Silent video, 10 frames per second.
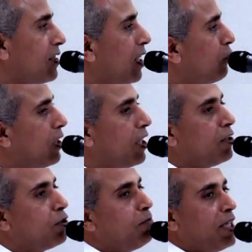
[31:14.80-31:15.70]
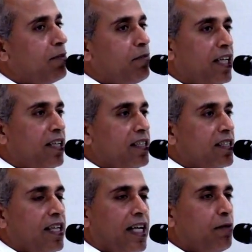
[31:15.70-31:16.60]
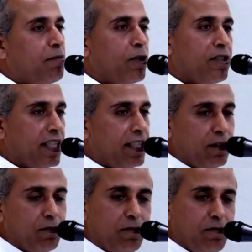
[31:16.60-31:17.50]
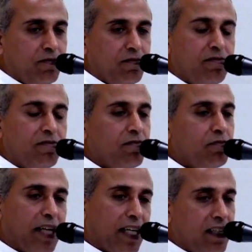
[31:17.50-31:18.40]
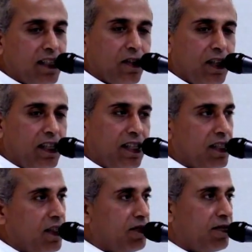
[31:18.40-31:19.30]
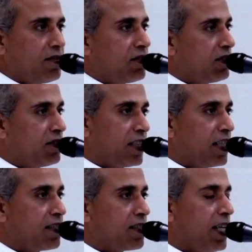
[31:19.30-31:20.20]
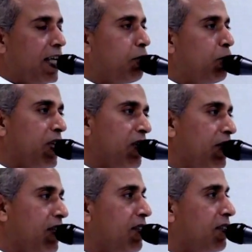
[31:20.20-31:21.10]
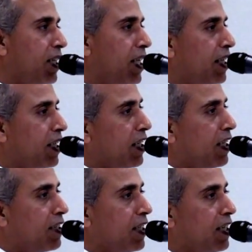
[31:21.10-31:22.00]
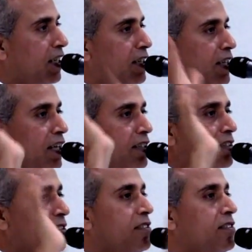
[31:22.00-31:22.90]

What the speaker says: I will not do. My mind is, I am not ready to practice all these things. I am okay with cleaning and that.